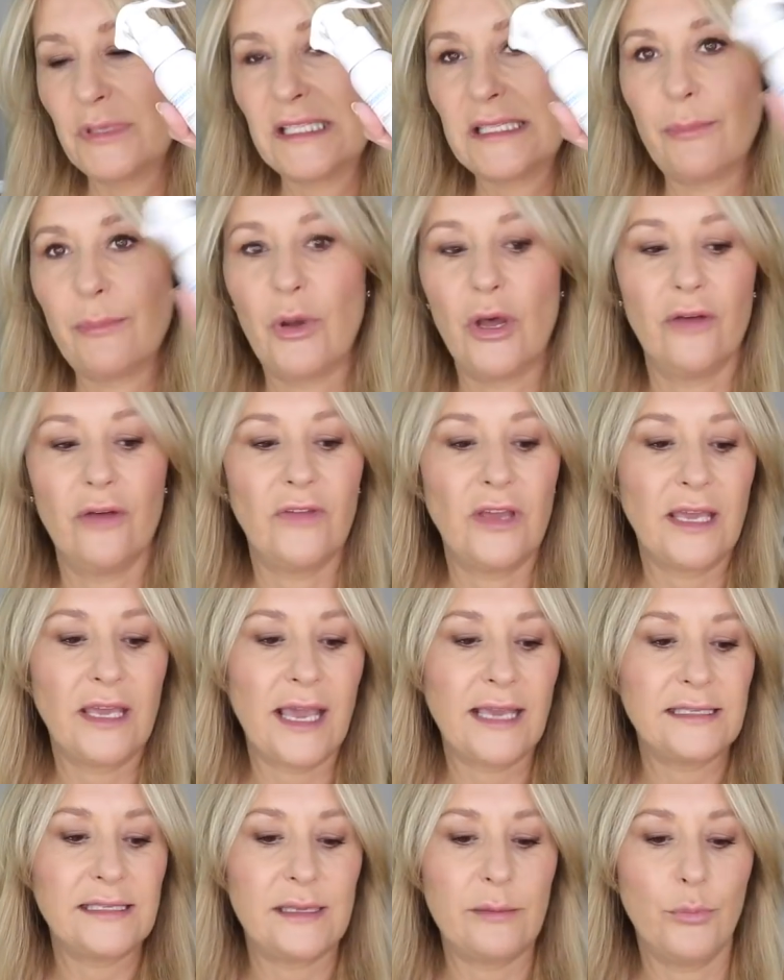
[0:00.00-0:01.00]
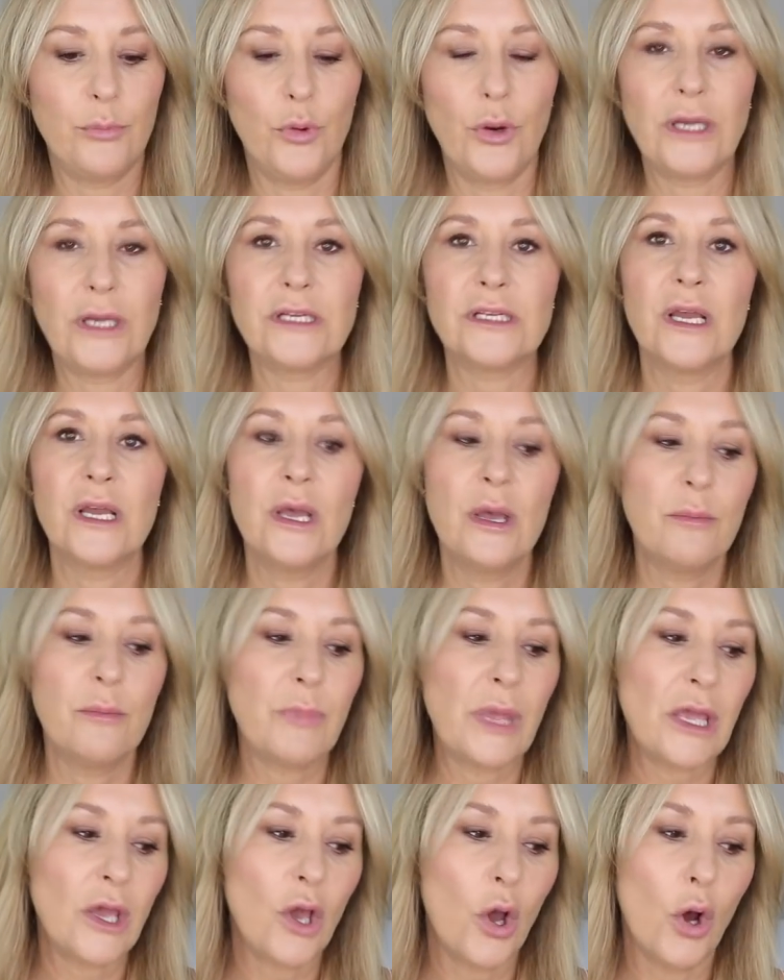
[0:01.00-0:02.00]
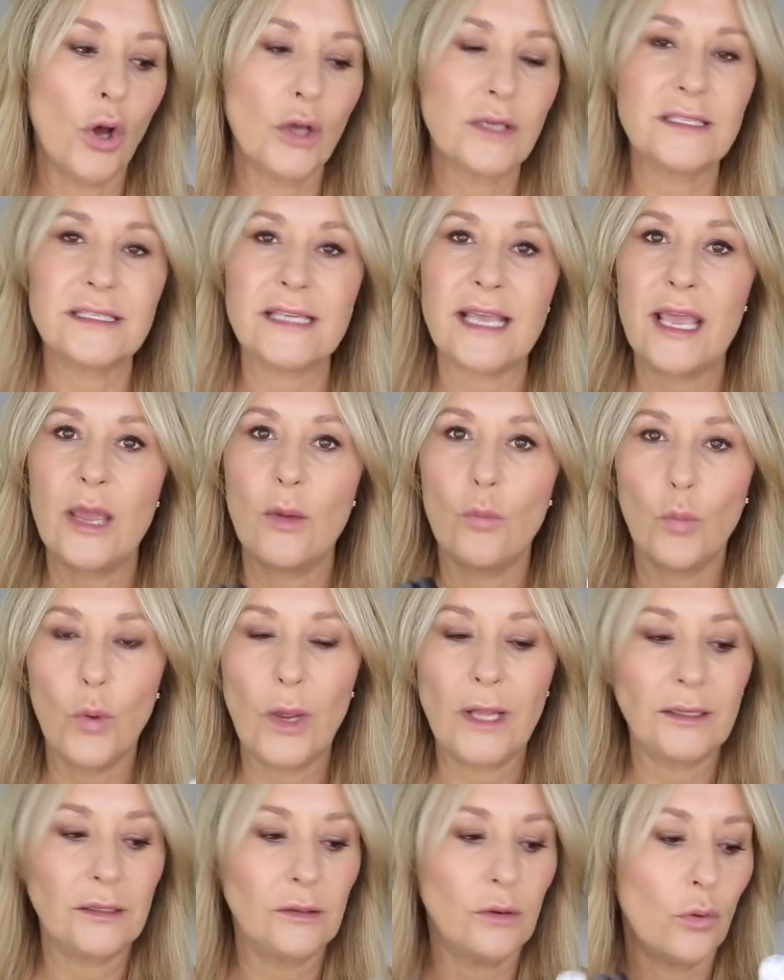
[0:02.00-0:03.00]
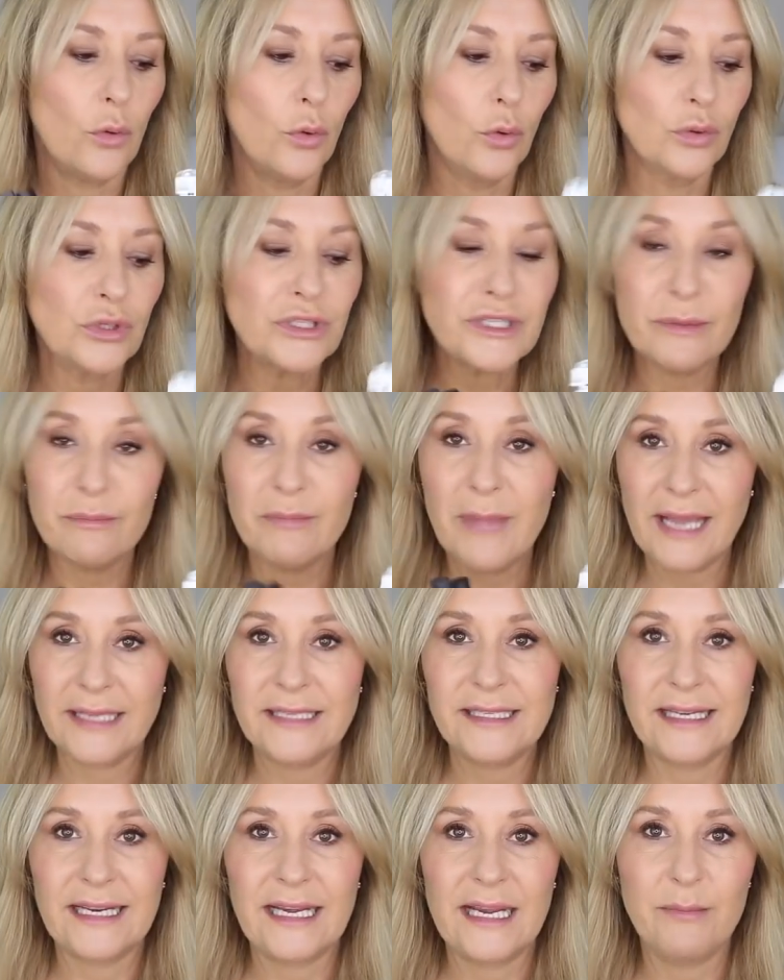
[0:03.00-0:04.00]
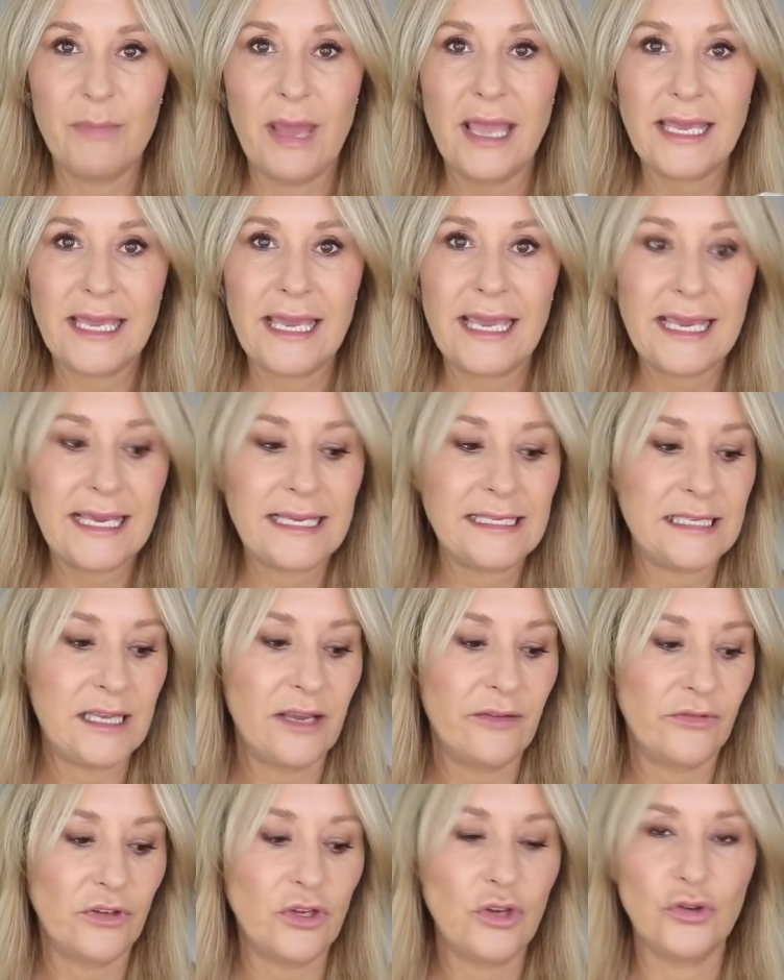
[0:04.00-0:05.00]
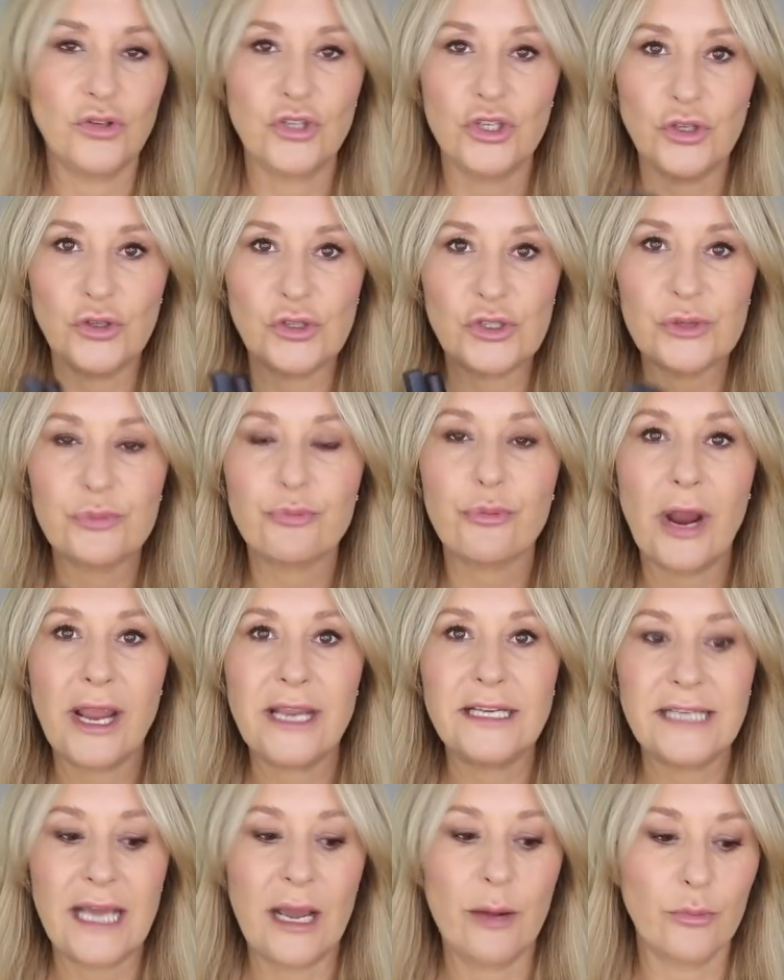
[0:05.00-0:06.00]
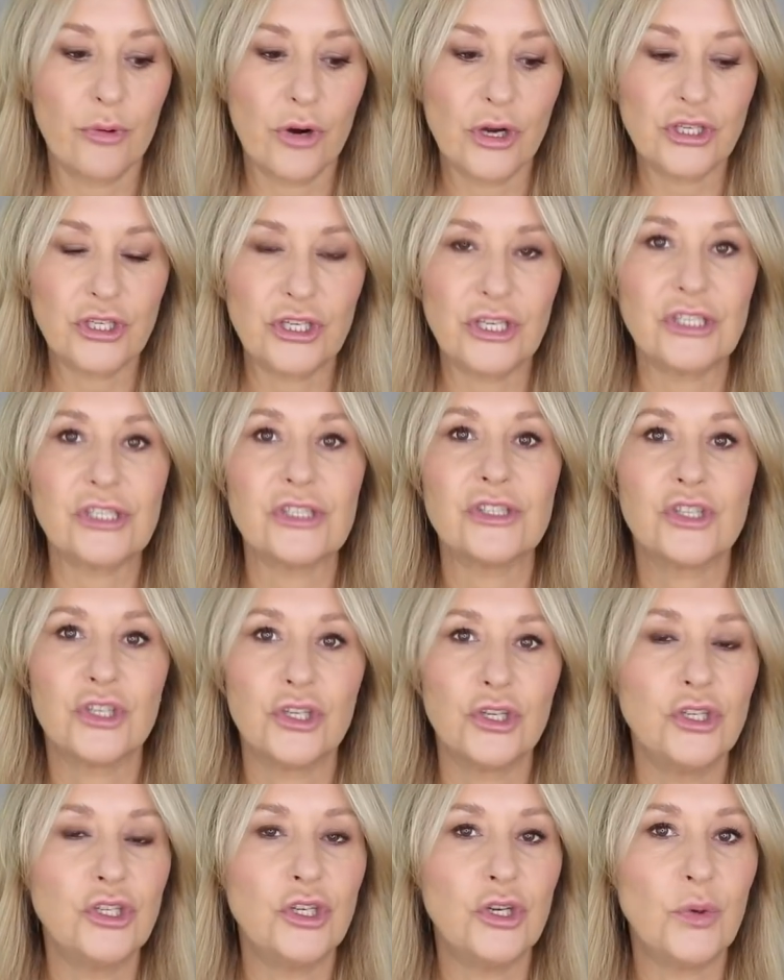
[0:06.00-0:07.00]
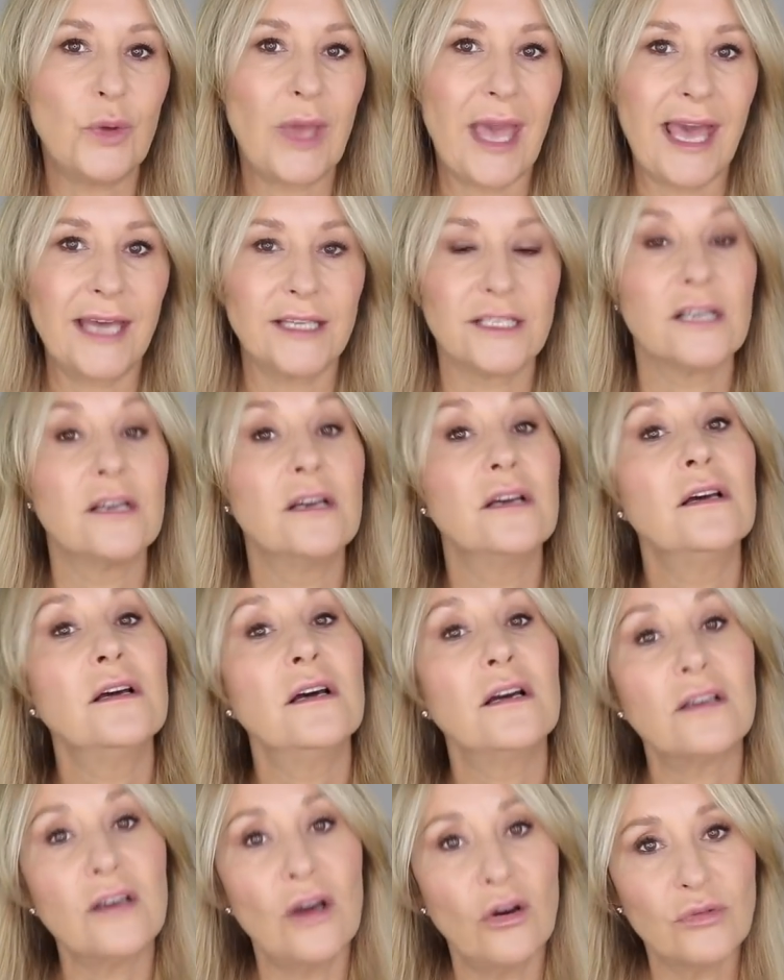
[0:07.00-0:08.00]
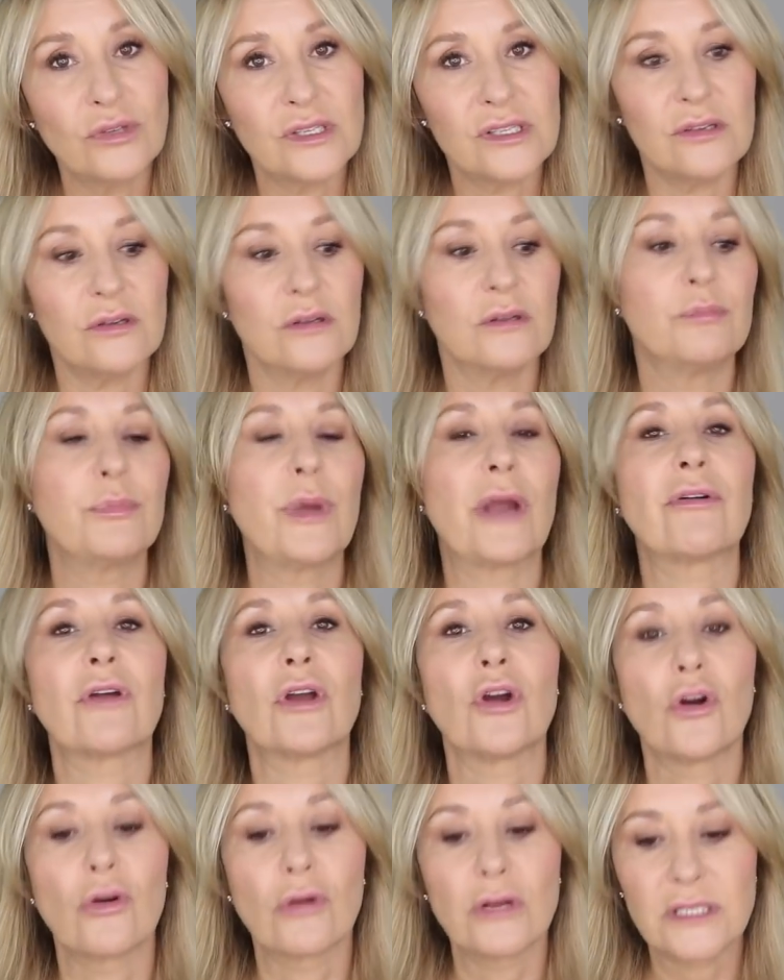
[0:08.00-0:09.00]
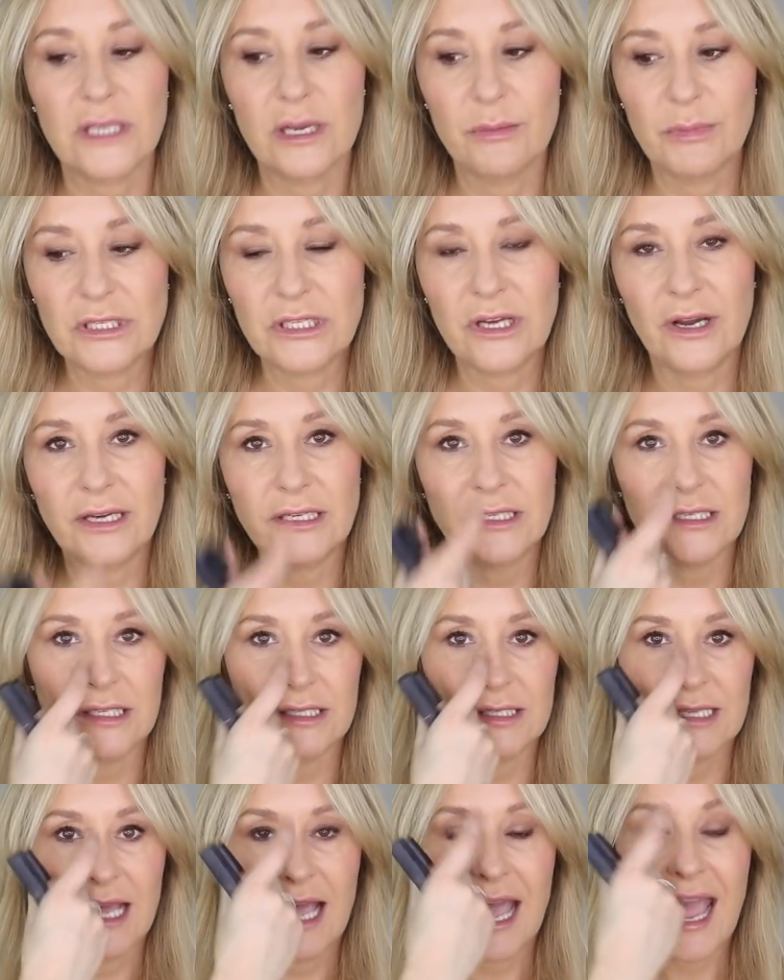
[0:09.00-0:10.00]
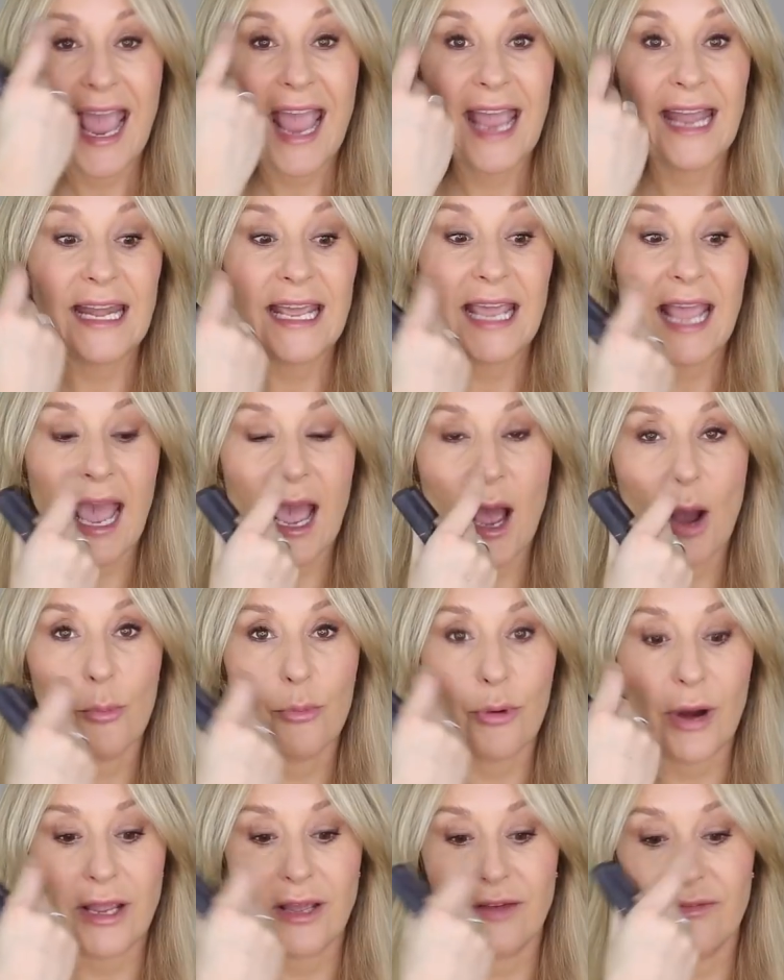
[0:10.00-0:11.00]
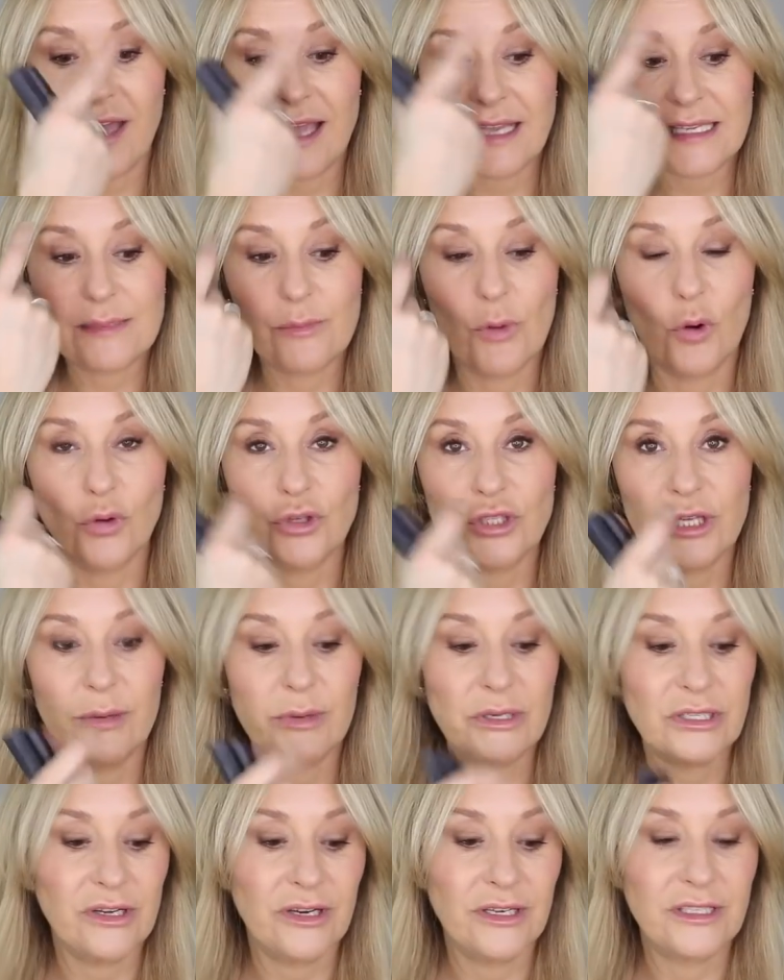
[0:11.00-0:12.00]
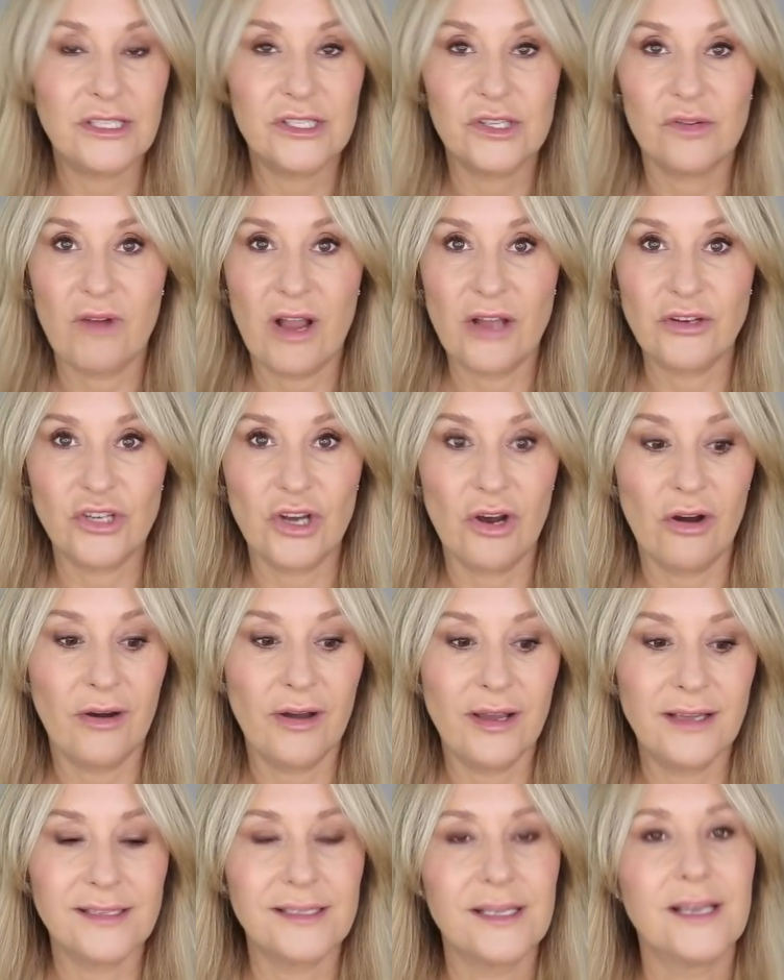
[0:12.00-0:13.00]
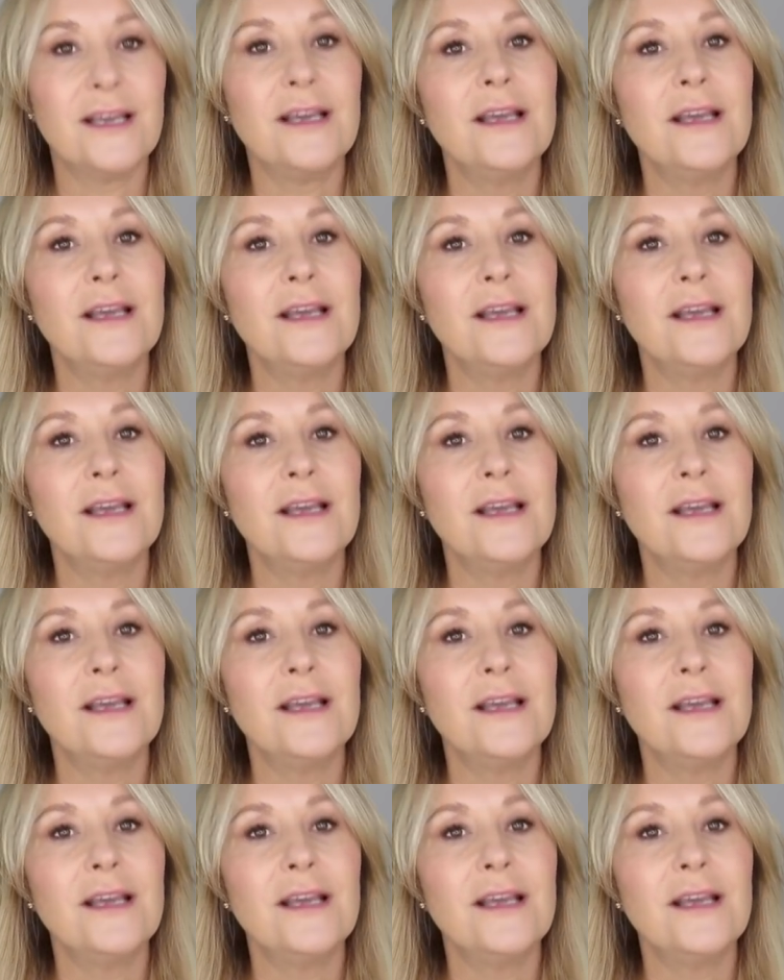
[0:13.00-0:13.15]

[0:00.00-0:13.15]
is a perfect case in point, because it will automatically make it easier for you to spray down brushes should you get a cold sore, perioral dermatitis, any outbreak of eczema or dermatitis around your eyes.